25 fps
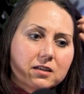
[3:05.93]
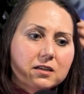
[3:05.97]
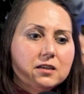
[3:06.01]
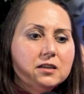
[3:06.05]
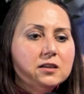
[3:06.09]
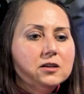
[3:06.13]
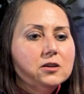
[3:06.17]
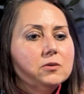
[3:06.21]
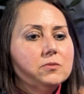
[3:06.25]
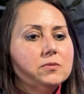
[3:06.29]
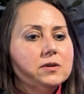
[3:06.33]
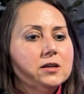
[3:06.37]

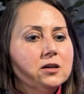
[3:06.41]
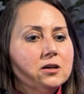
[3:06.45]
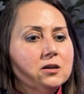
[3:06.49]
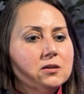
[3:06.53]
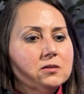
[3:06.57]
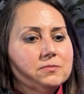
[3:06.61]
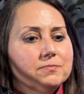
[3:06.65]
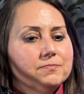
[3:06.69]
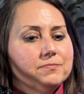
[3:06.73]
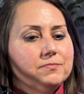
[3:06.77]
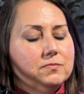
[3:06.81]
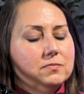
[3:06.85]
we
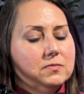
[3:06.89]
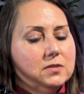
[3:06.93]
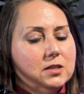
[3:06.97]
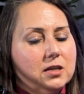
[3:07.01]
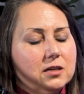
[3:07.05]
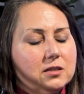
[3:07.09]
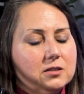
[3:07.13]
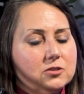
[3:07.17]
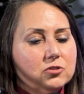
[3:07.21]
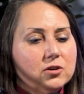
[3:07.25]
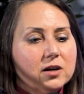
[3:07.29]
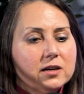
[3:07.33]
all
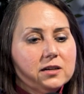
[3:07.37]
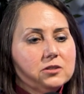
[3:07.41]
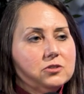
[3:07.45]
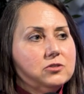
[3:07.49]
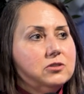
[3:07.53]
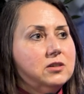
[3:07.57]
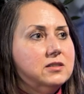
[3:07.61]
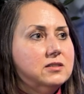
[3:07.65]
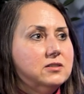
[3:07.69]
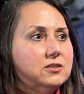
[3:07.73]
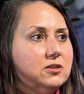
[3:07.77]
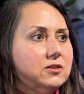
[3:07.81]
try to
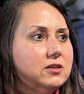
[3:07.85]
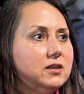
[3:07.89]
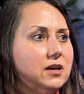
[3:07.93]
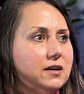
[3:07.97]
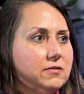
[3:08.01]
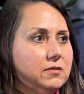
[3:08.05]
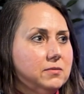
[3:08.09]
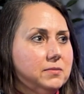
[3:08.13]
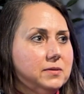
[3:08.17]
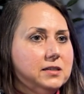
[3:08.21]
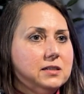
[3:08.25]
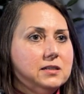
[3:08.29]
trust our
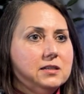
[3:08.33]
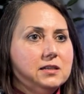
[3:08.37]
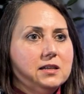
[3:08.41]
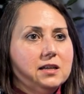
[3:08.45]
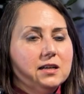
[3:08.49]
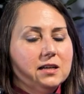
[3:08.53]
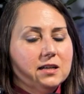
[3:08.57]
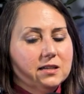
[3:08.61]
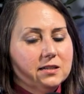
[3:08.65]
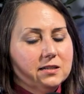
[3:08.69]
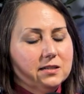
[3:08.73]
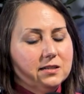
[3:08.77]
government,
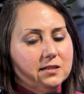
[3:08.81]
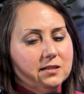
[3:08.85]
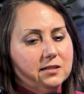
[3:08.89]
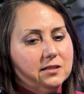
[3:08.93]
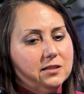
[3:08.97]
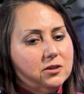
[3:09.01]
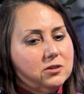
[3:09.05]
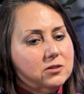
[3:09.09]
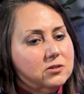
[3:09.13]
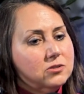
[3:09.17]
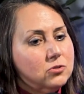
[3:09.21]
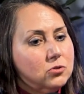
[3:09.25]
and
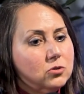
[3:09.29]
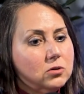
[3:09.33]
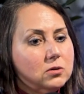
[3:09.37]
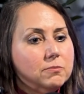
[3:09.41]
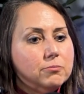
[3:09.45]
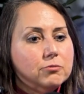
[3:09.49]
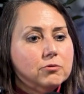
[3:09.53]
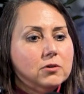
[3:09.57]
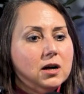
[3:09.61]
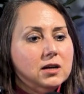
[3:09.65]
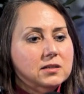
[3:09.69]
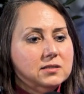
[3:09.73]
there are certain
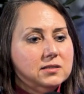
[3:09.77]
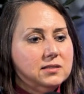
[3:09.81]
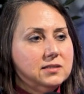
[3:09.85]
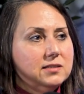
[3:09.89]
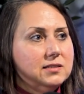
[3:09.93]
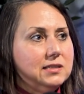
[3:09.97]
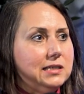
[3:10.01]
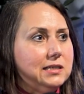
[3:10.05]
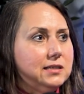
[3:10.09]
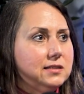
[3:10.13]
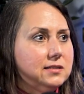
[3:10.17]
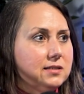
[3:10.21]

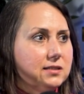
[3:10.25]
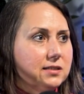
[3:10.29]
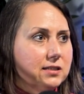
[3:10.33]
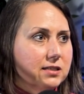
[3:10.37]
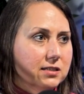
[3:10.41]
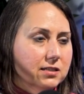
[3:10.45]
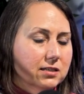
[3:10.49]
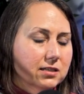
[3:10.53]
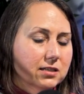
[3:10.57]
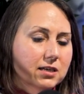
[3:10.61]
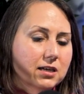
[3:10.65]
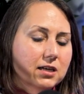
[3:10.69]
processes
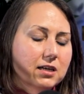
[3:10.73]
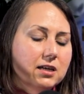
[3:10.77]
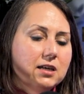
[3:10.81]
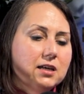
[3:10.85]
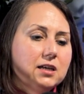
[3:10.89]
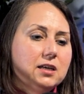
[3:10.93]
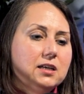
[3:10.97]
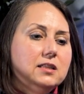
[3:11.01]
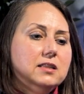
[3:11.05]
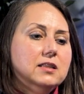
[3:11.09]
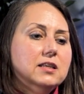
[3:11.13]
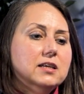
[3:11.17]

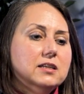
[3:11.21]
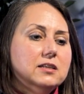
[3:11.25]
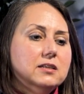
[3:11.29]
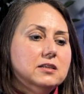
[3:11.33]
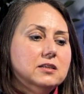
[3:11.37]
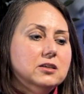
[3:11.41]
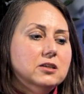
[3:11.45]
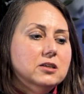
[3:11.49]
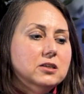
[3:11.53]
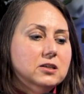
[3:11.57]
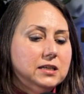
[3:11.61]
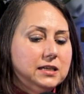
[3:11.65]

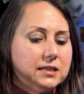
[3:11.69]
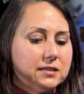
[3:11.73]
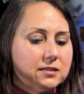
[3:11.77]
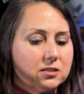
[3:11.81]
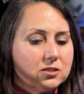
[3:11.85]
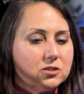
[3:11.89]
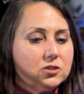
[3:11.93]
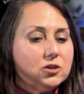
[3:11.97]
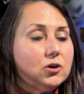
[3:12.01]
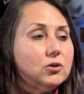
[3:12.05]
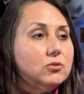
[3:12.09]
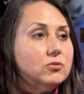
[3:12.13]
that you need
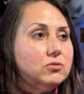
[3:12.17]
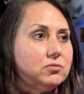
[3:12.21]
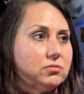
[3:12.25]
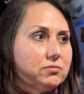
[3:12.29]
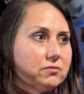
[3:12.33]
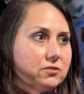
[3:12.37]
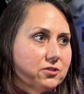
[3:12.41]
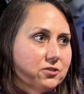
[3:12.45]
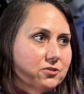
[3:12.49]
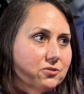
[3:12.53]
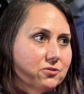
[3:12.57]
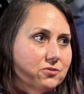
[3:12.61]
to go
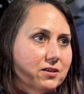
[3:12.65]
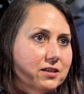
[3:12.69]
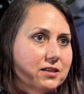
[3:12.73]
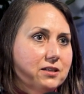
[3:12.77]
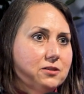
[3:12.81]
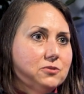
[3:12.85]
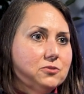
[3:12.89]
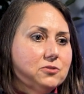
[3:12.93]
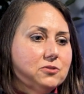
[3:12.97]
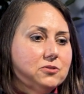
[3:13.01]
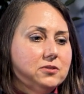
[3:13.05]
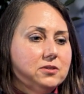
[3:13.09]
through
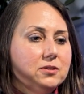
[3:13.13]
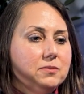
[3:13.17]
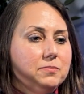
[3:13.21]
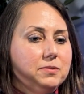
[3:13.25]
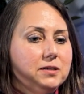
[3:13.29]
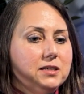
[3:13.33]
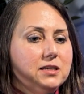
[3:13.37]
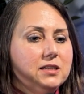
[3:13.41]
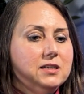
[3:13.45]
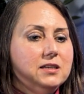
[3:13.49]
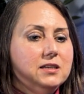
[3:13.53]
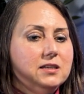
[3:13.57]
in order to
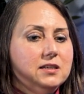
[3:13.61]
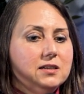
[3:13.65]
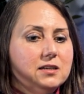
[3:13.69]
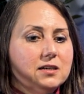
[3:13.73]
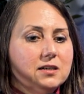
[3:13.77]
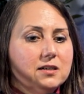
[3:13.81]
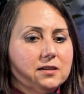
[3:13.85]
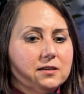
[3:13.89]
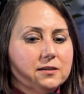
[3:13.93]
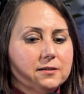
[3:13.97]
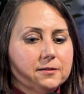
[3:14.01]
be